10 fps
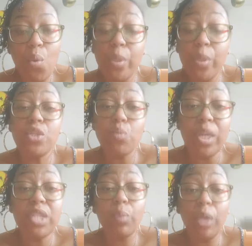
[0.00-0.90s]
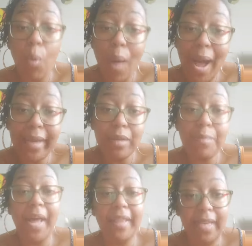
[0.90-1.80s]
which is what's
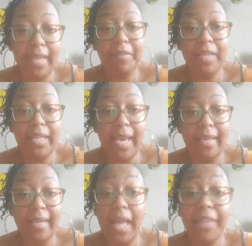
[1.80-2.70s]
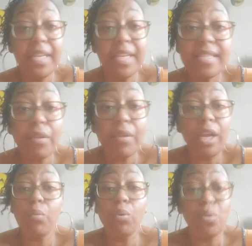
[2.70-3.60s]
required by the FDA. Now, these are
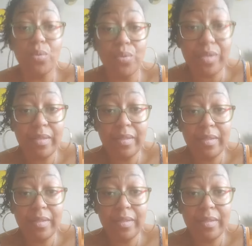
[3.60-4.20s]
their rules.